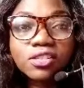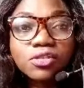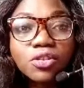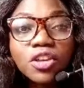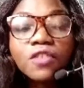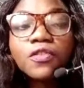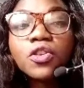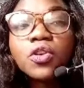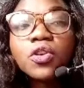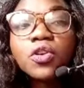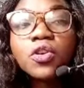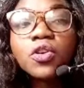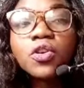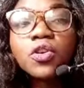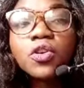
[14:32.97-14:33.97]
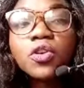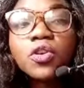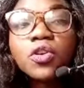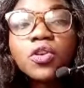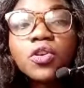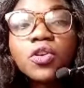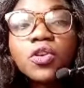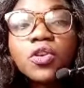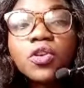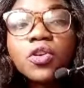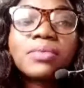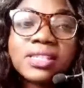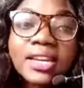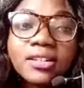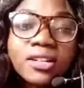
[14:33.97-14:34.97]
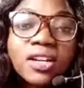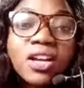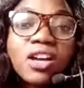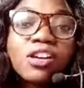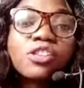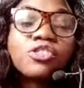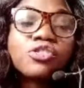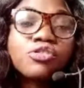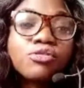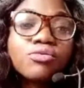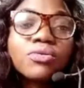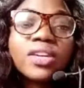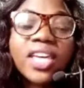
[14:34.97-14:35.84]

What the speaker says: So if you want to be a web designer,